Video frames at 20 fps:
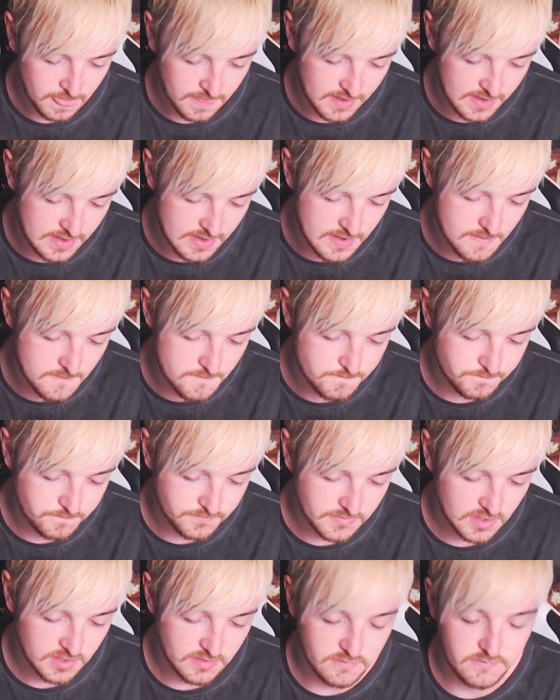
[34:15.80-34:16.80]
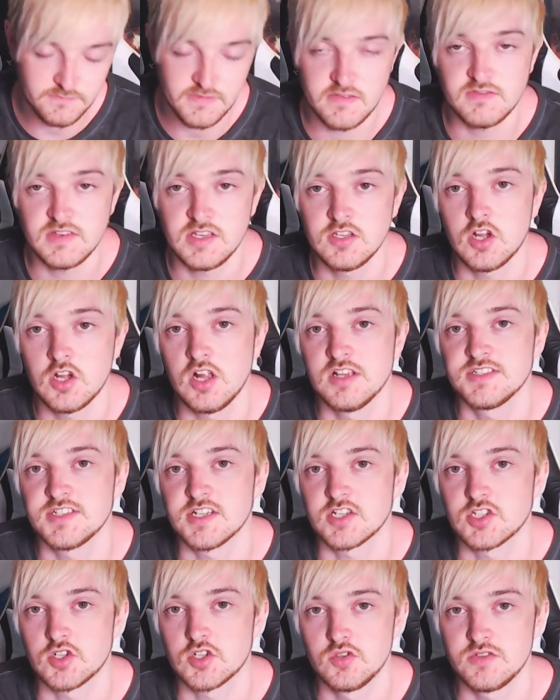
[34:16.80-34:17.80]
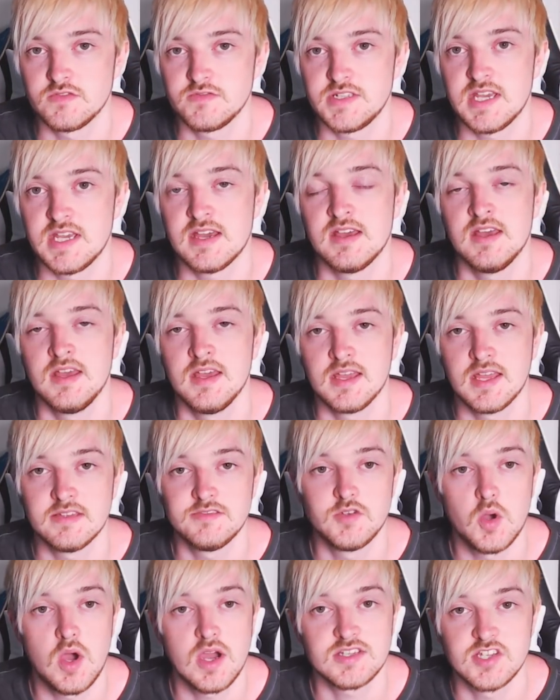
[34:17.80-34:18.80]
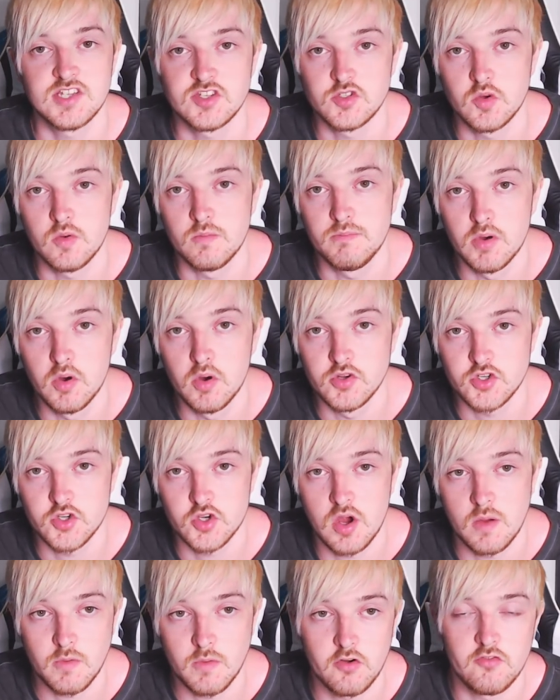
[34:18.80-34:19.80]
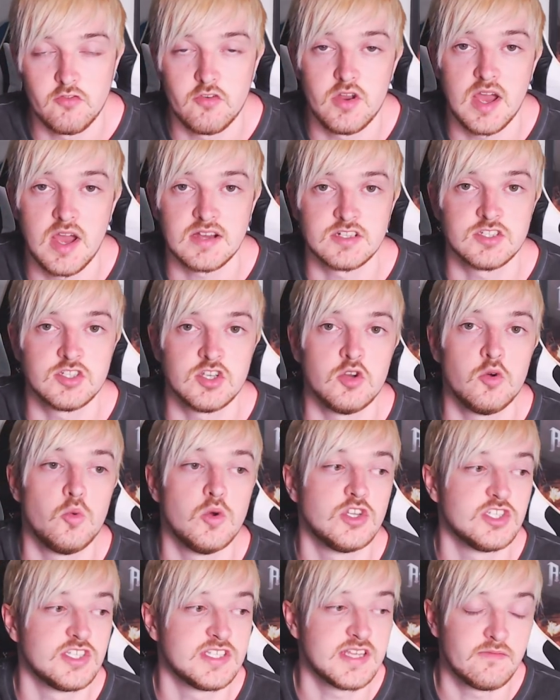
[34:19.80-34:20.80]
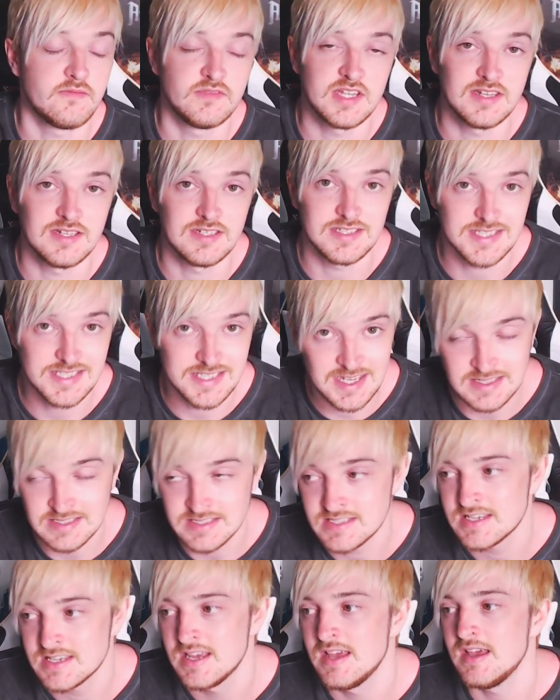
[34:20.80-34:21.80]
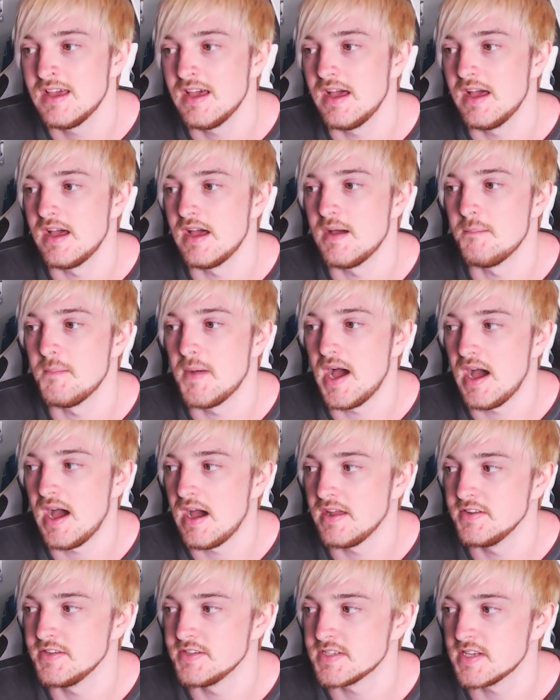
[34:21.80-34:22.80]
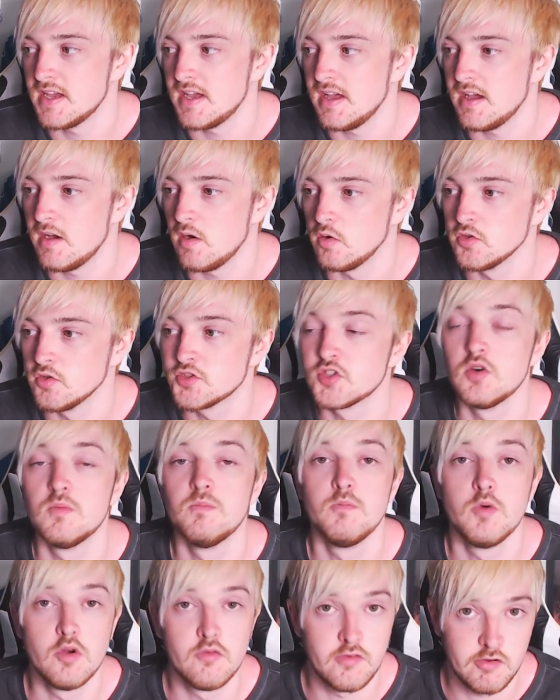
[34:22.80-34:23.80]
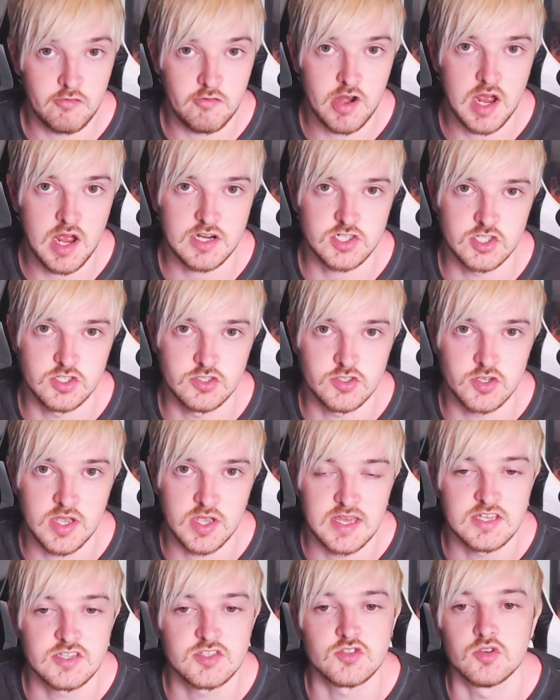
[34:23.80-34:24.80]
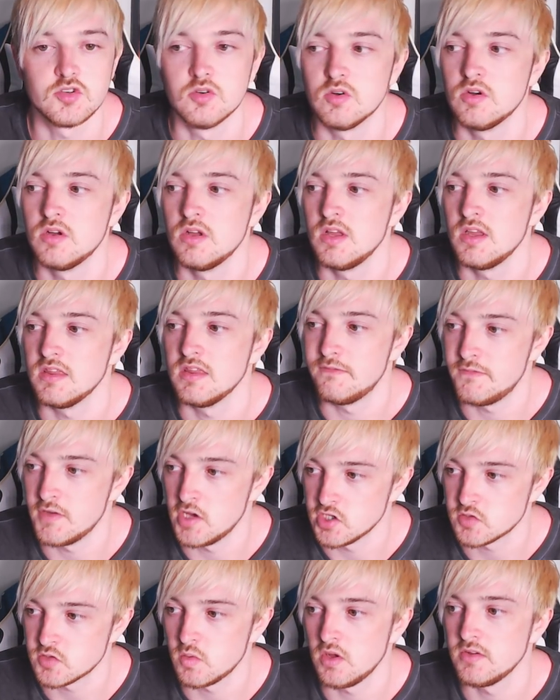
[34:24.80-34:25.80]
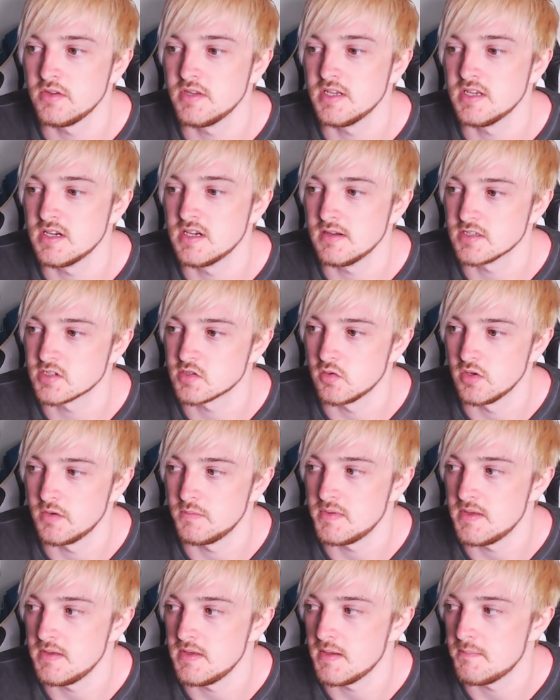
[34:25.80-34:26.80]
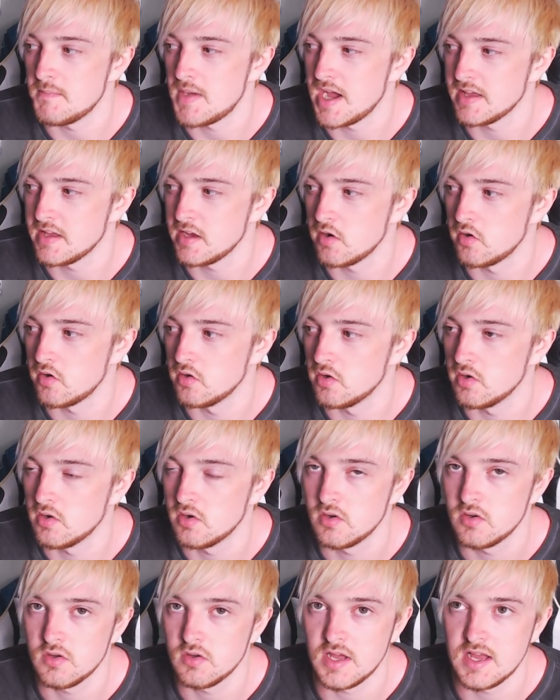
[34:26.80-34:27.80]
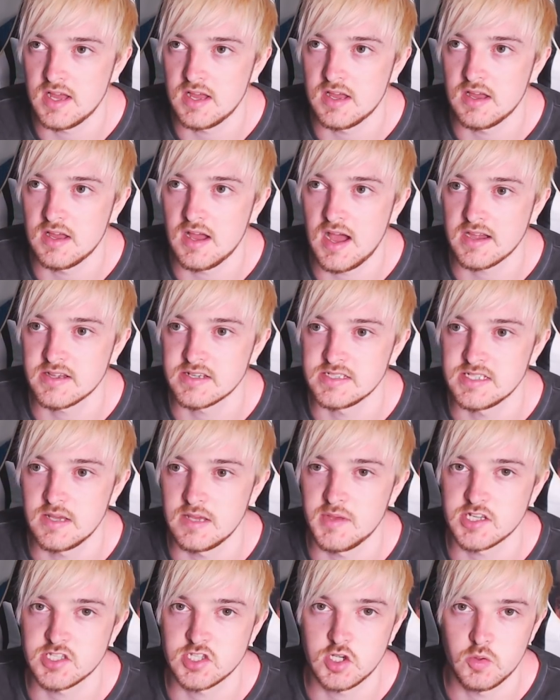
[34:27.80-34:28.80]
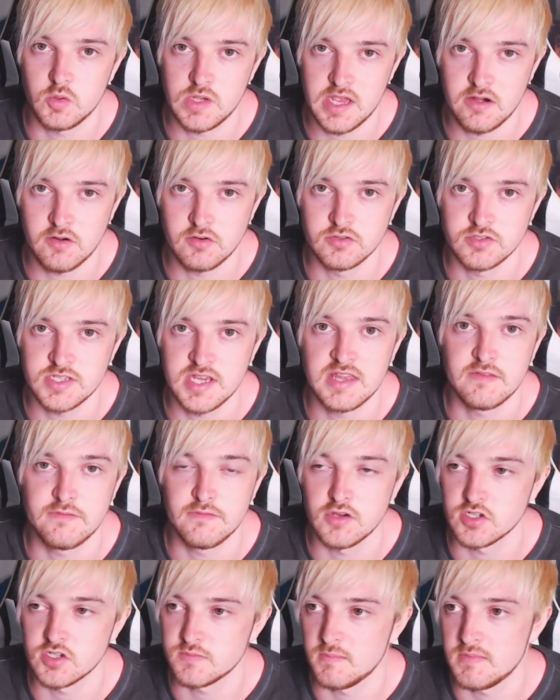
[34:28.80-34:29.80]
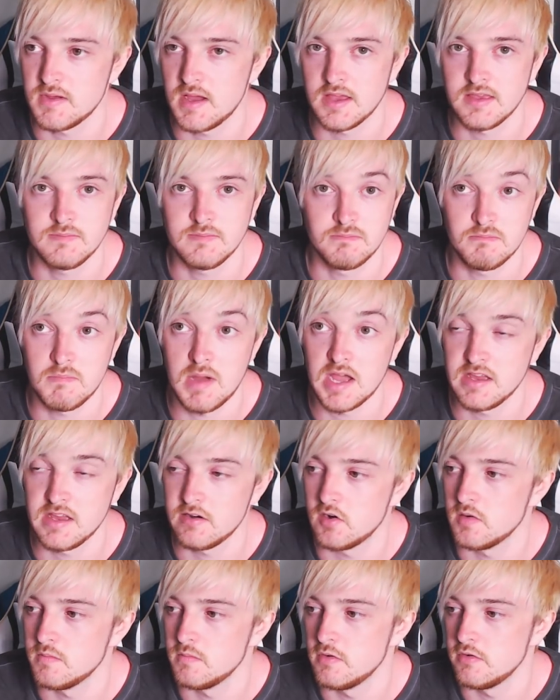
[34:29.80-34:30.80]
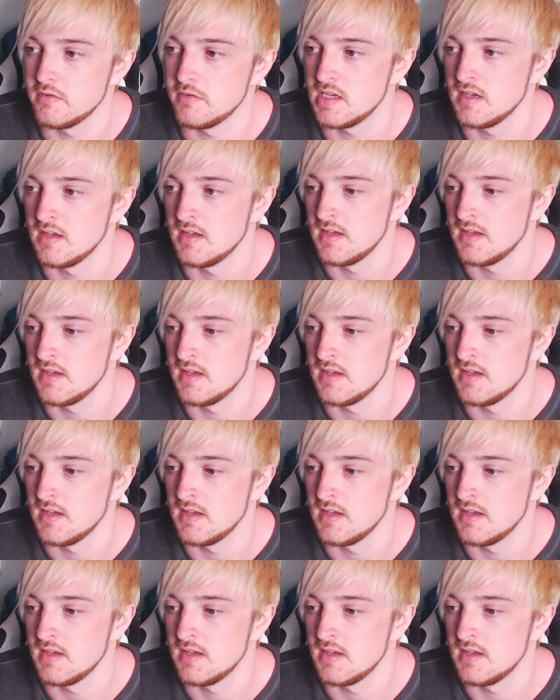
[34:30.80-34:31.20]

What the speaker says: $15 exclusive tier gives you access to a bonus show I'm currently reacting to, which is 7 Deadly Sins, also movie reactions. Okay, so the first one is going to be My Hero Academia 2 Heroes. Yeah, the first My Hero movie.